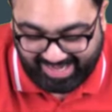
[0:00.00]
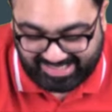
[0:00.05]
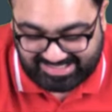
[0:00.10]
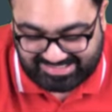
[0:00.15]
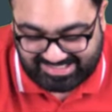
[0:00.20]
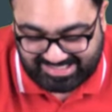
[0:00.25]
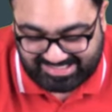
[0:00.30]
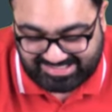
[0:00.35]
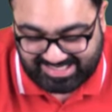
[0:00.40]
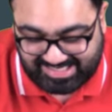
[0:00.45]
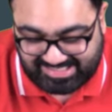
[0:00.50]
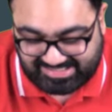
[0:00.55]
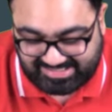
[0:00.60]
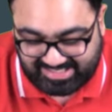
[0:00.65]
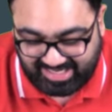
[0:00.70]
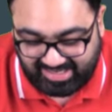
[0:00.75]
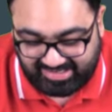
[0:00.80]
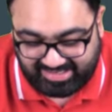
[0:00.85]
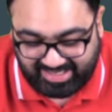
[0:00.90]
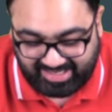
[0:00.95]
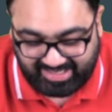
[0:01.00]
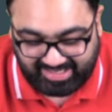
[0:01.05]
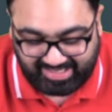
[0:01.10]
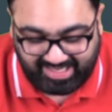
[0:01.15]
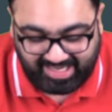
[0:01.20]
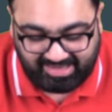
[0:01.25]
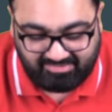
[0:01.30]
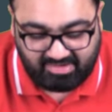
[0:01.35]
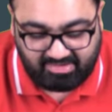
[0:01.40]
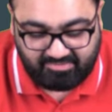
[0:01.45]
axis has tilted
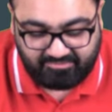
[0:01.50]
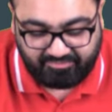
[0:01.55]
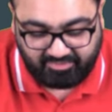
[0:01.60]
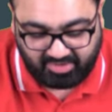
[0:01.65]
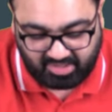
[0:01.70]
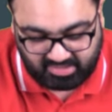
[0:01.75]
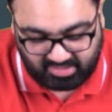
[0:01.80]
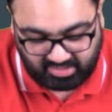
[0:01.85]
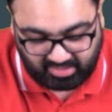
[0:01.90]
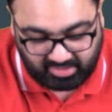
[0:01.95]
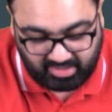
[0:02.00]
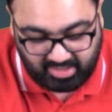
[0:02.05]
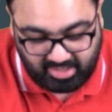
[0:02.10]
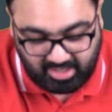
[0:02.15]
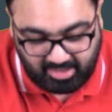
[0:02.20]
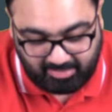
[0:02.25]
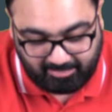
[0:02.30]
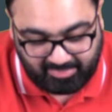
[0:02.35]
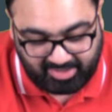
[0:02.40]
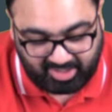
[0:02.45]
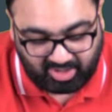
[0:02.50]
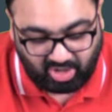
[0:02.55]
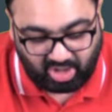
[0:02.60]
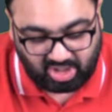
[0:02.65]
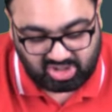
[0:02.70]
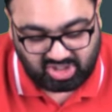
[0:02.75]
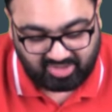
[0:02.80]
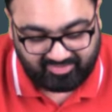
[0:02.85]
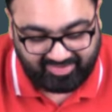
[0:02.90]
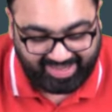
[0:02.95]
even further
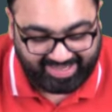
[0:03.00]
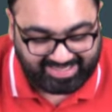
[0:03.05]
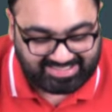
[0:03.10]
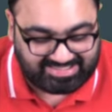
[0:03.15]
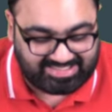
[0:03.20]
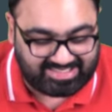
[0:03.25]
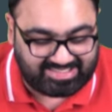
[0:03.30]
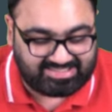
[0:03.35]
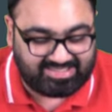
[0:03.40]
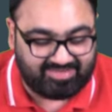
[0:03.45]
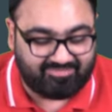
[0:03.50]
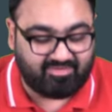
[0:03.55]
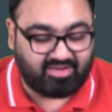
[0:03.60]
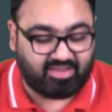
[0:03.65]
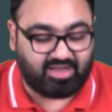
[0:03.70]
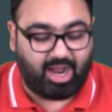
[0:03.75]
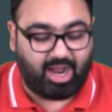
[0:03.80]
because of excessive